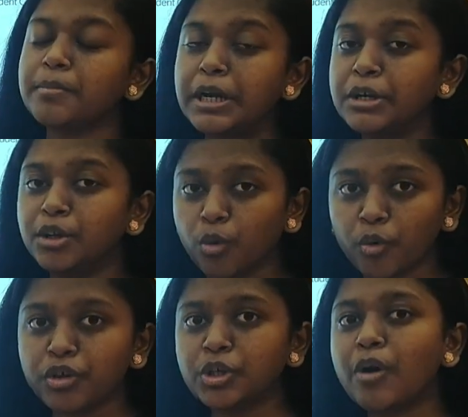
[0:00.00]
No, you
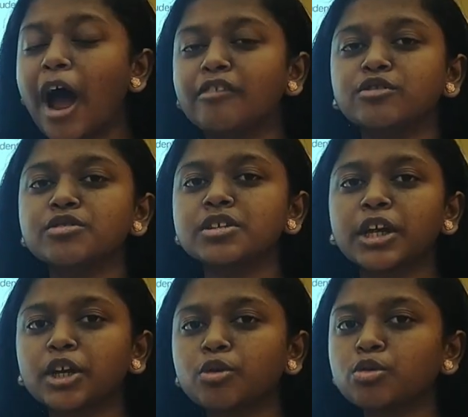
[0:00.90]
have to stick
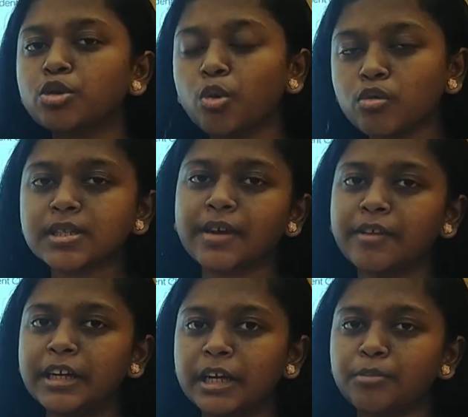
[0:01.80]
to those 17
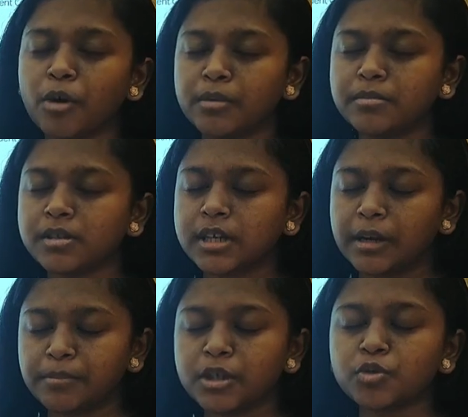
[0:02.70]
problem
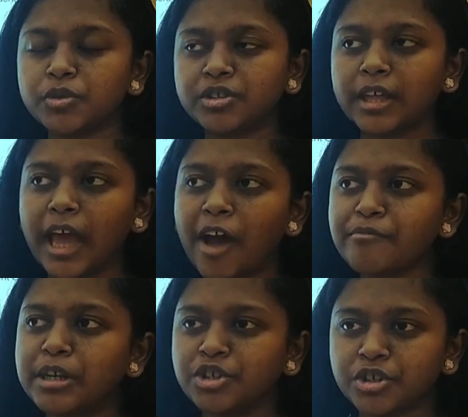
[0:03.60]
statements which they have
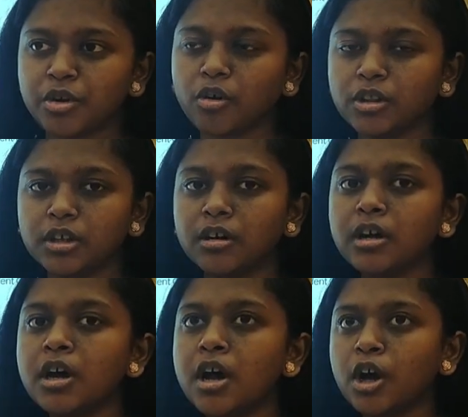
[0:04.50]
mentioned on the
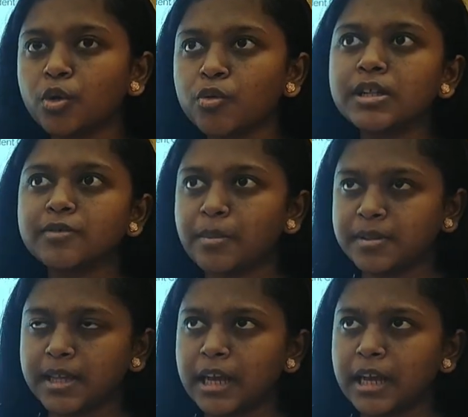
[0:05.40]
Google's website.